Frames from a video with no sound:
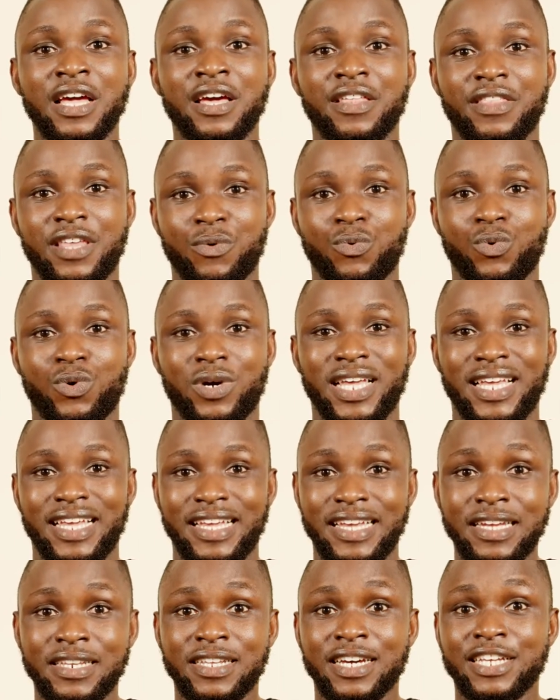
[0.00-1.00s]
they will
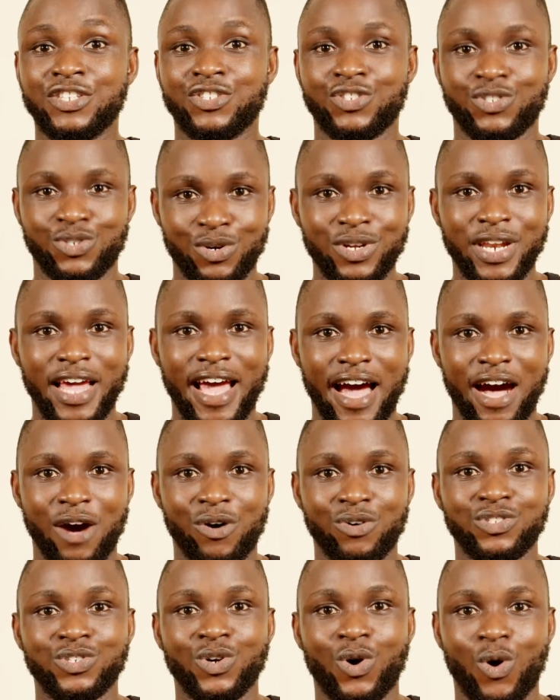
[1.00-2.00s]
either zone
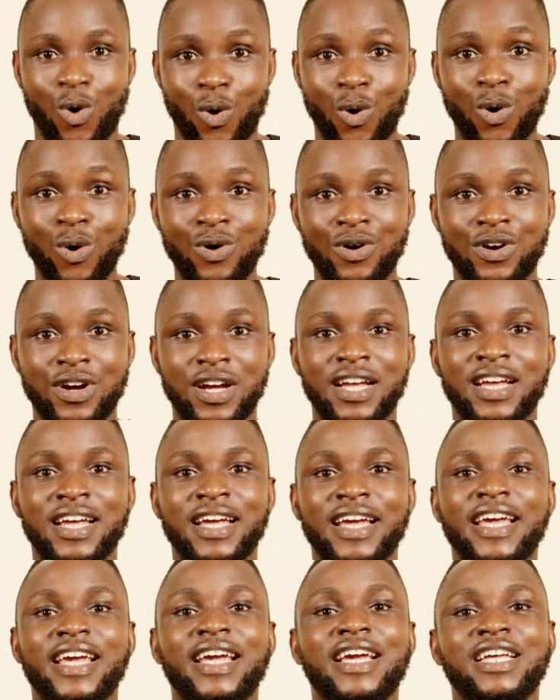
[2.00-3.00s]
out or
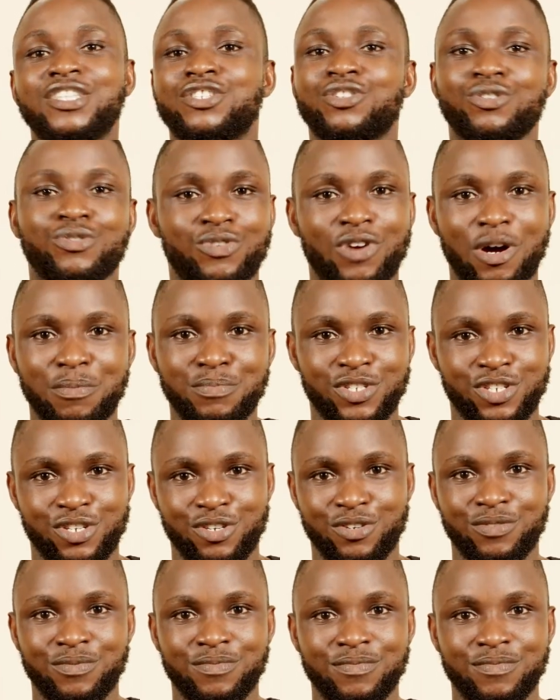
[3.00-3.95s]
interrupt you.